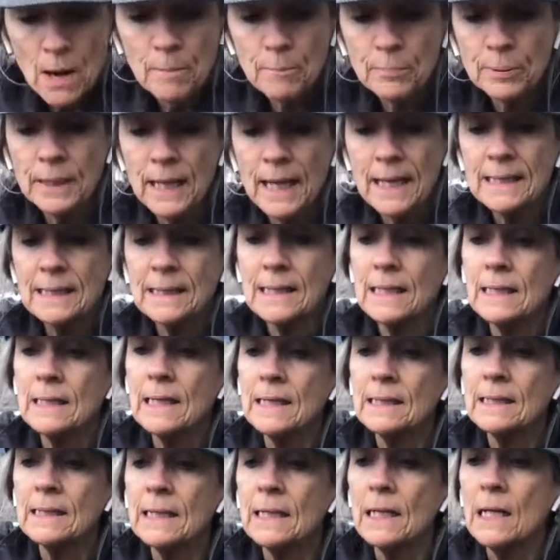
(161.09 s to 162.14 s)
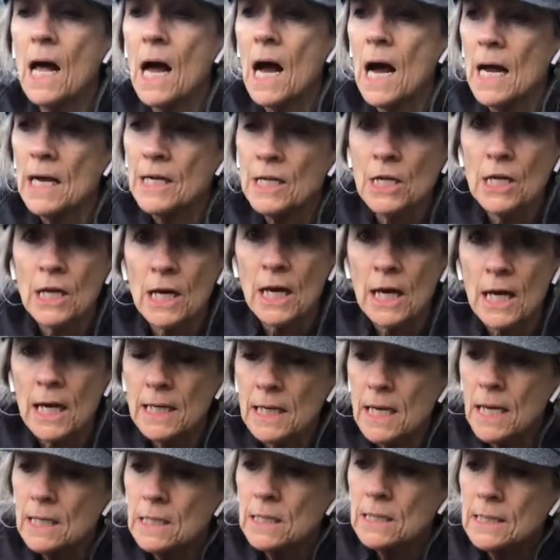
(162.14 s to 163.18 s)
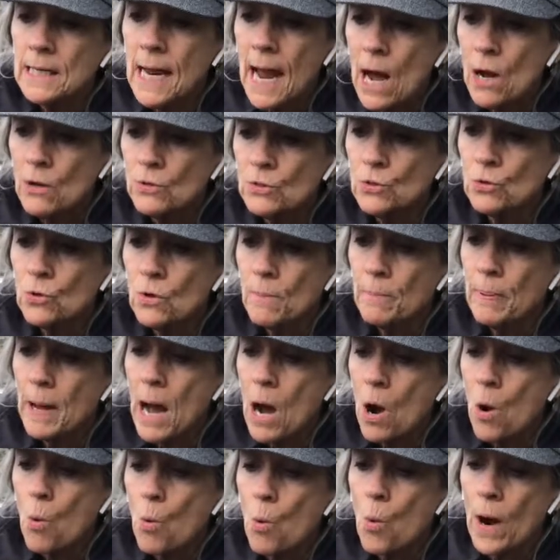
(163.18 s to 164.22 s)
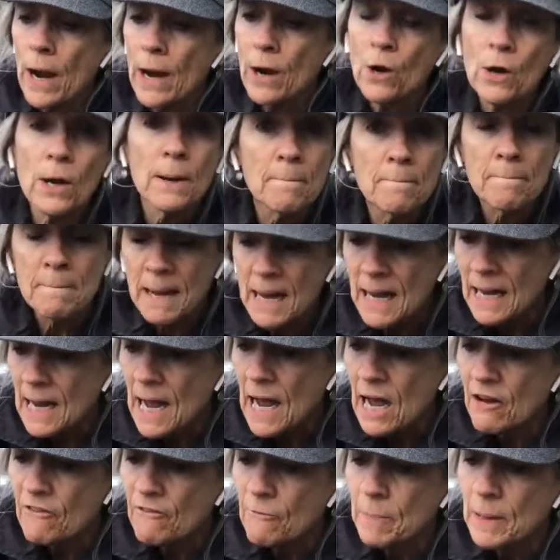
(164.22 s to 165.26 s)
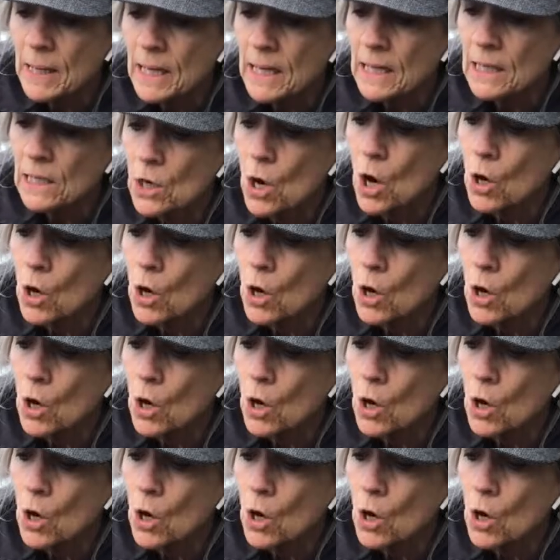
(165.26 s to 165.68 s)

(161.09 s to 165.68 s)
placing this little onion down to about where it may have been